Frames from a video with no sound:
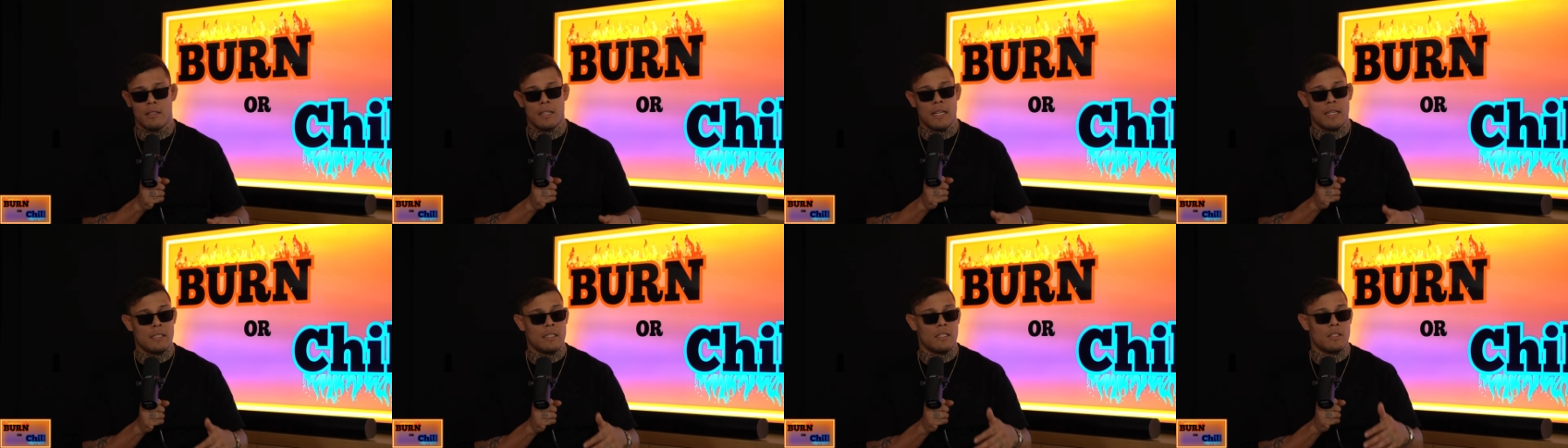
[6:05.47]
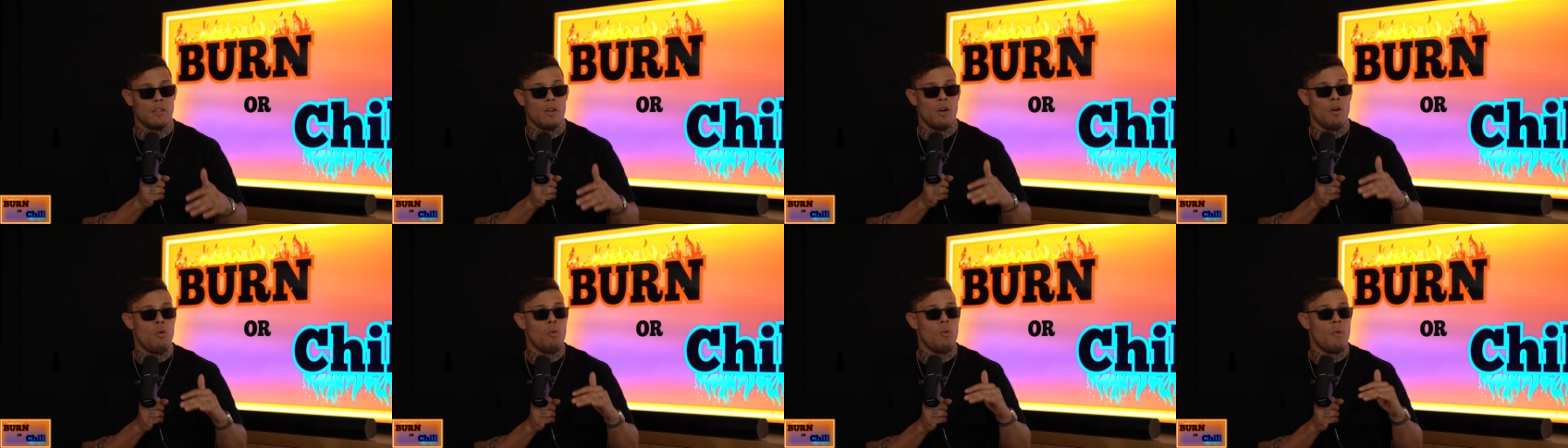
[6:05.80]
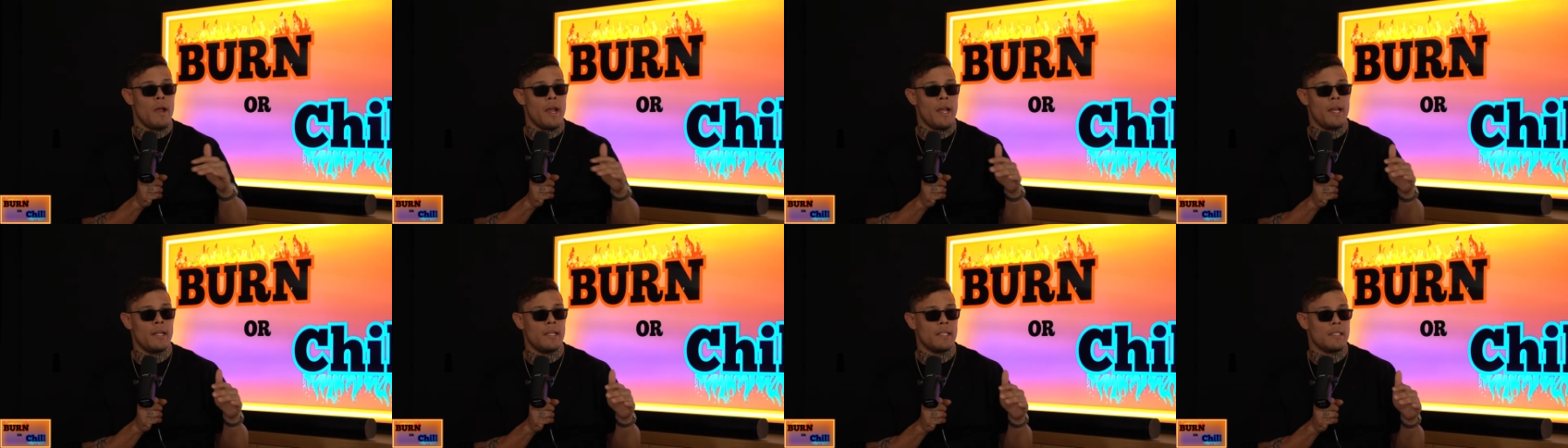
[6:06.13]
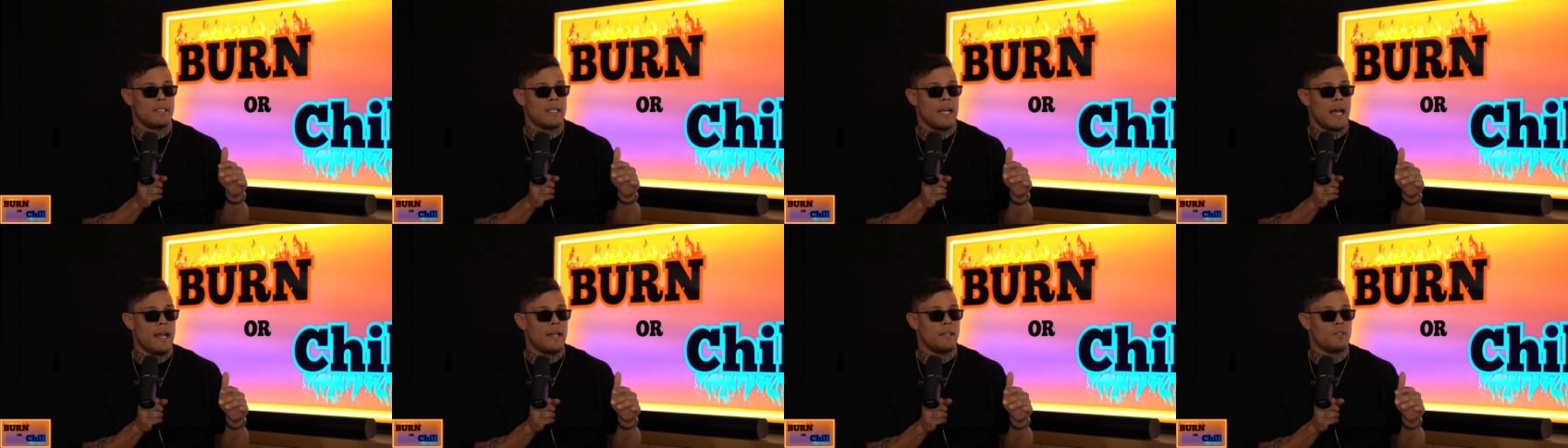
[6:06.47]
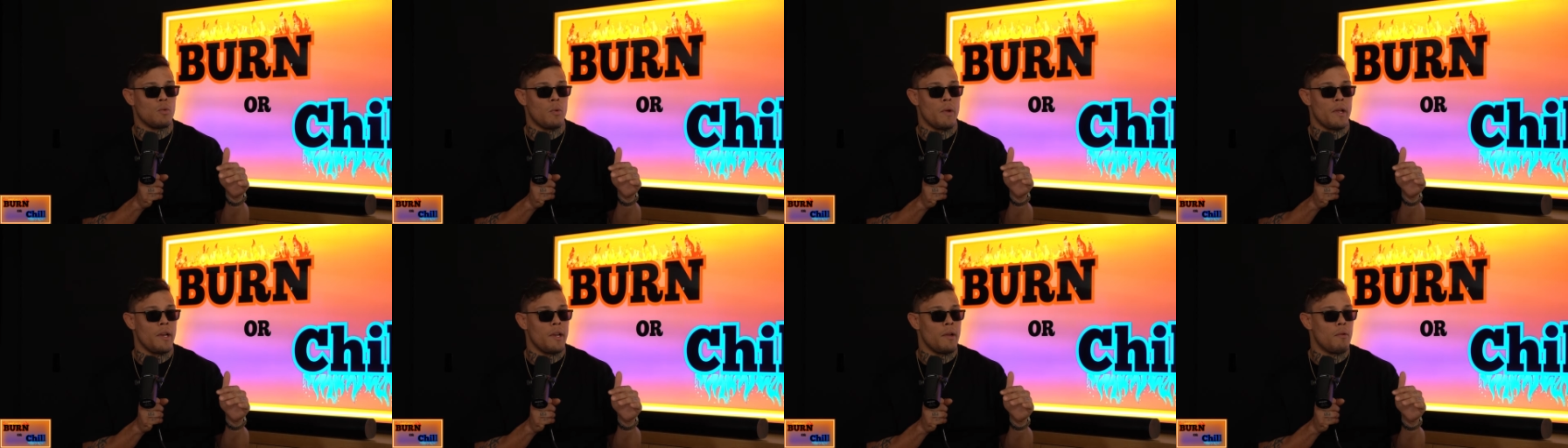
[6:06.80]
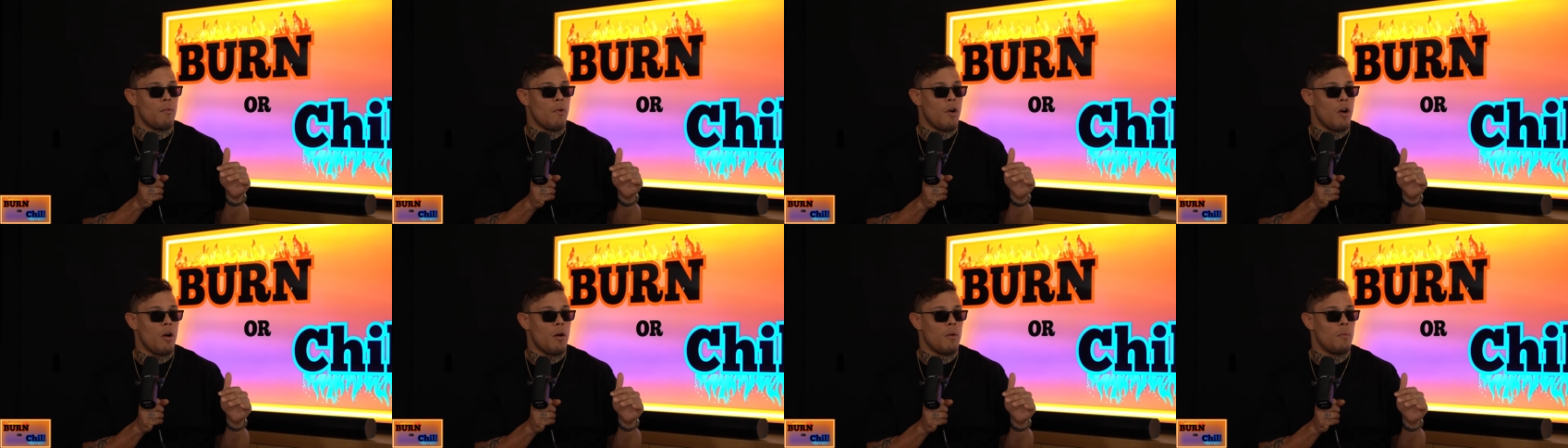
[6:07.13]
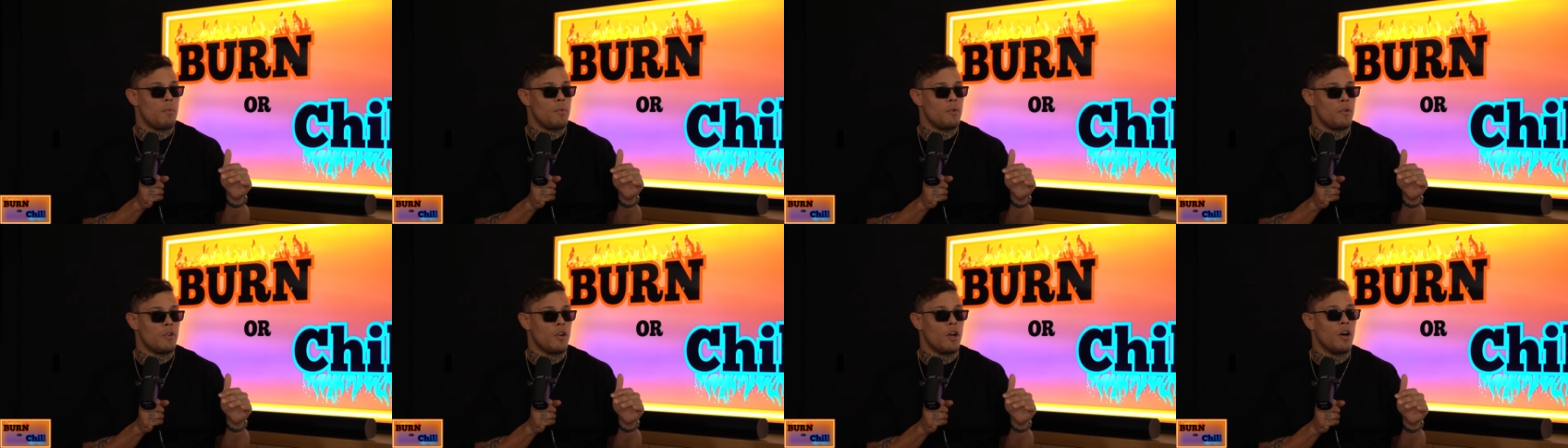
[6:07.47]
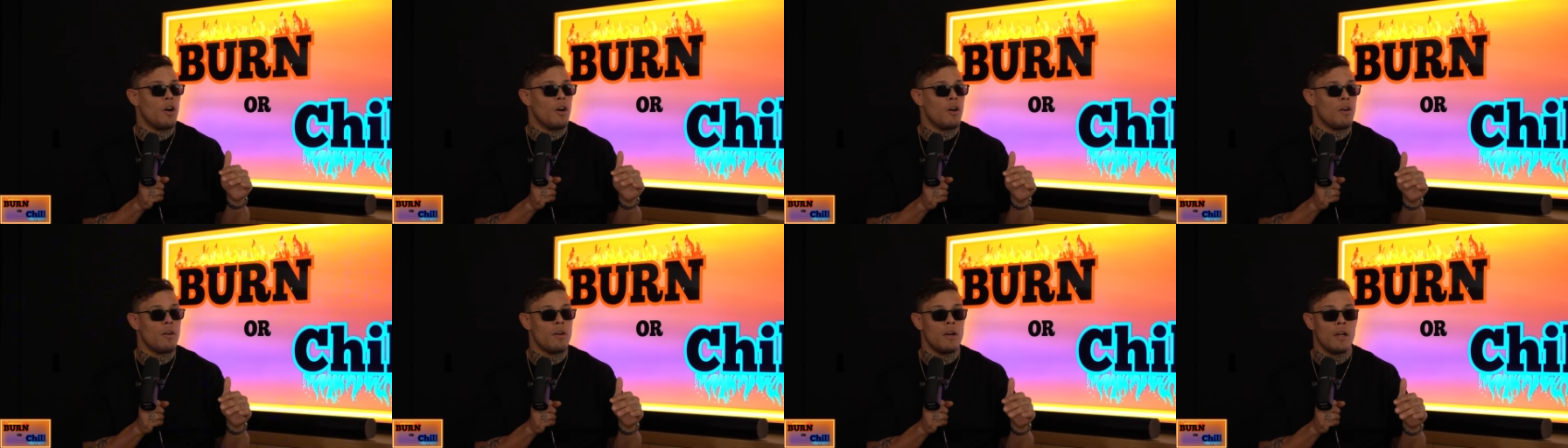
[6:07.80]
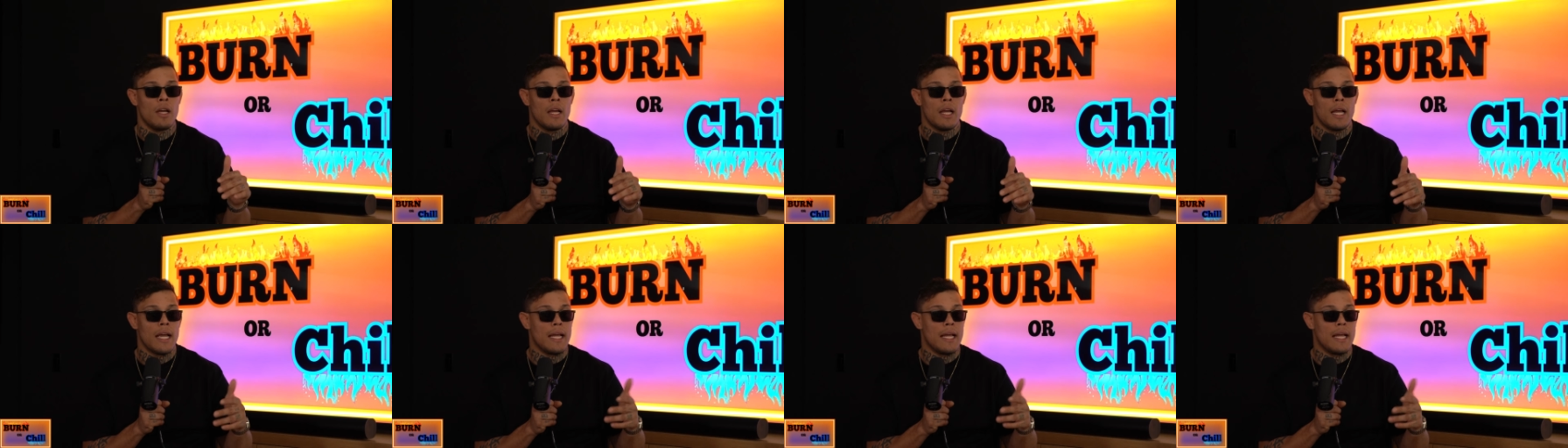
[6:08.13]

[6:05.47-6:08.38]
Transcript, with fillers: there's no way this guy is winning, Rob. You know.